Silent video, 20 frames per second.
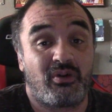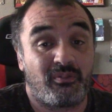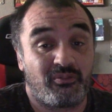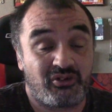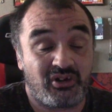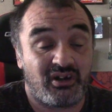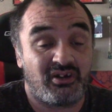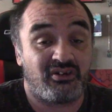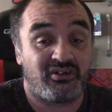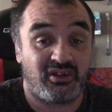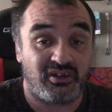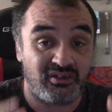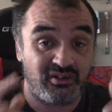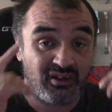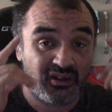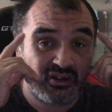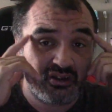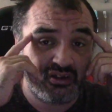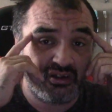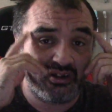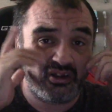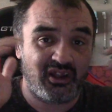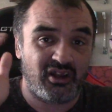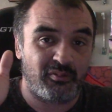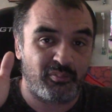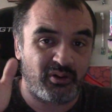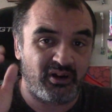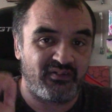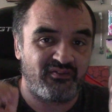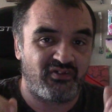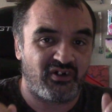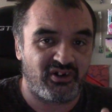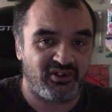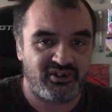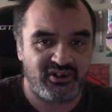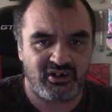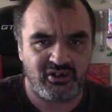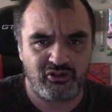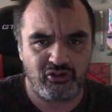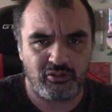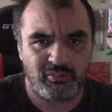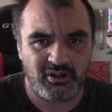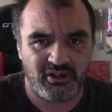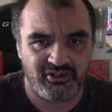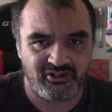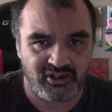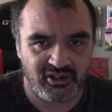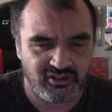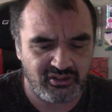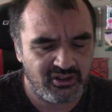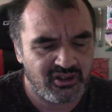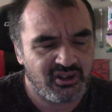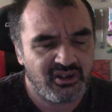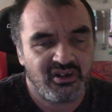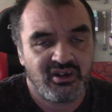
What I'm trying to say is, nearly had a brain fart there. I do apologize.